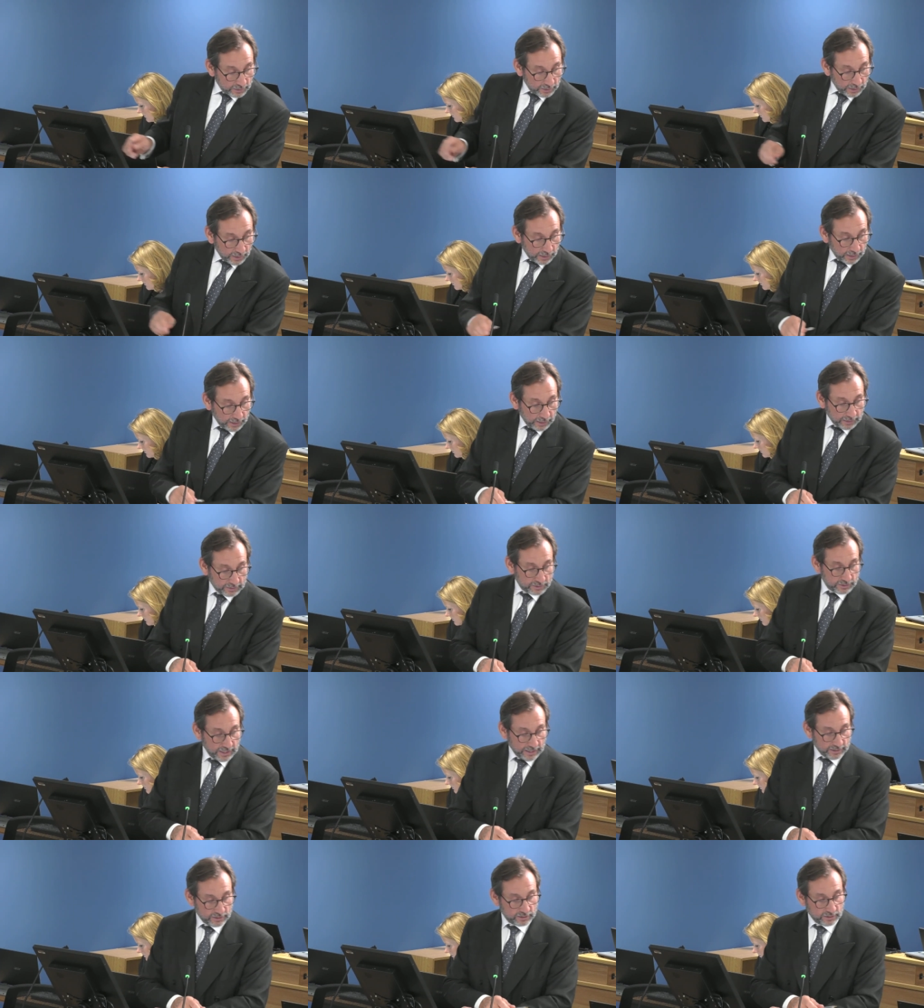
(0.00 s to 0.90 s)

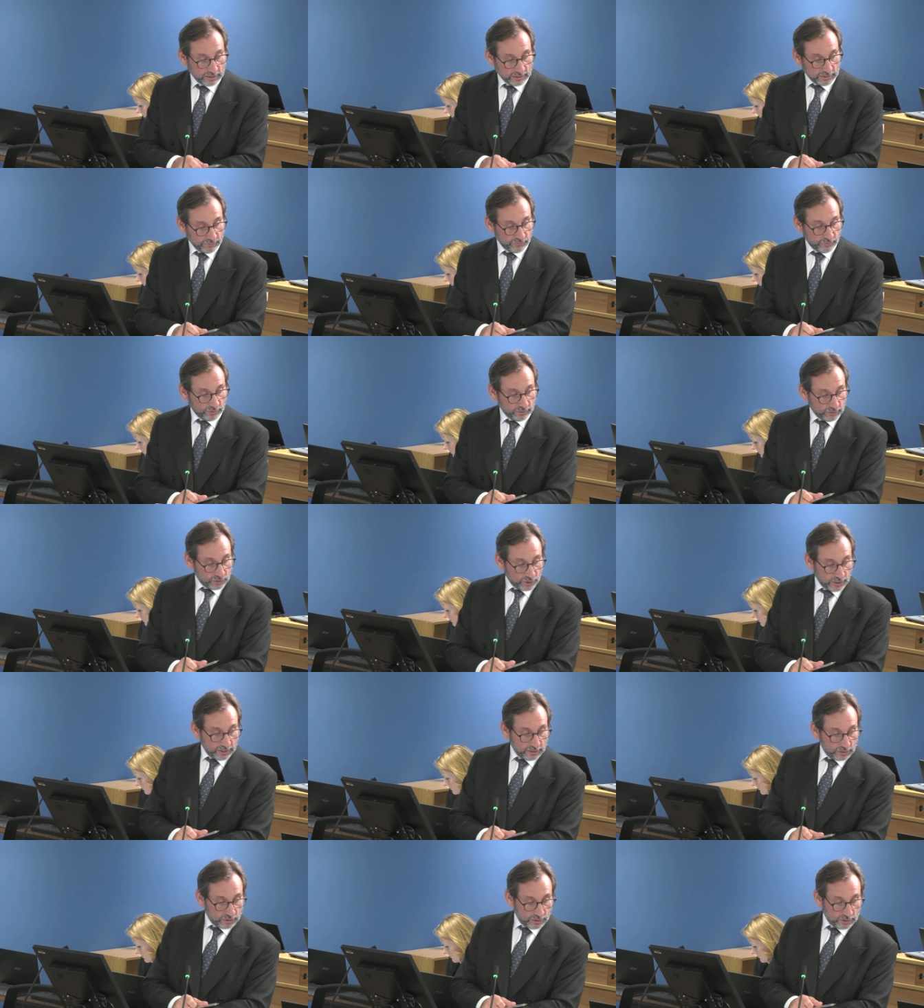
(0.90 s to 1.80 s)
assess significant
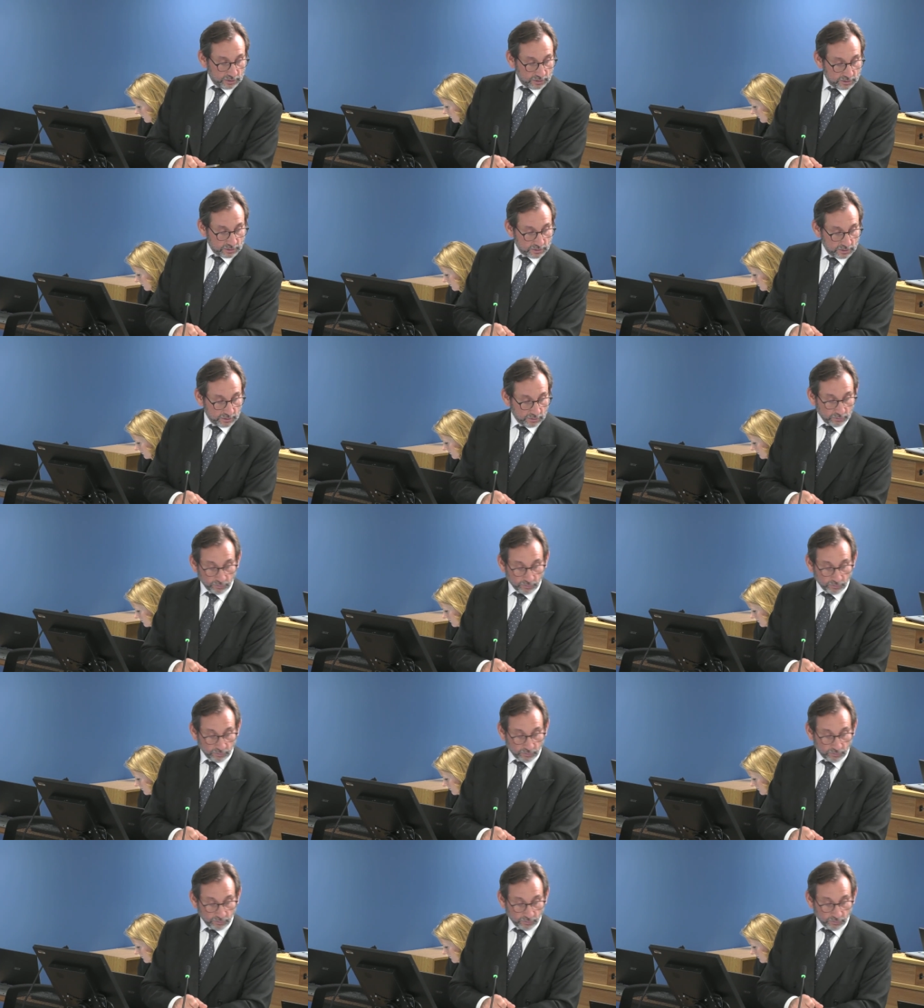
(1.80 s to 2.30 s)
changes,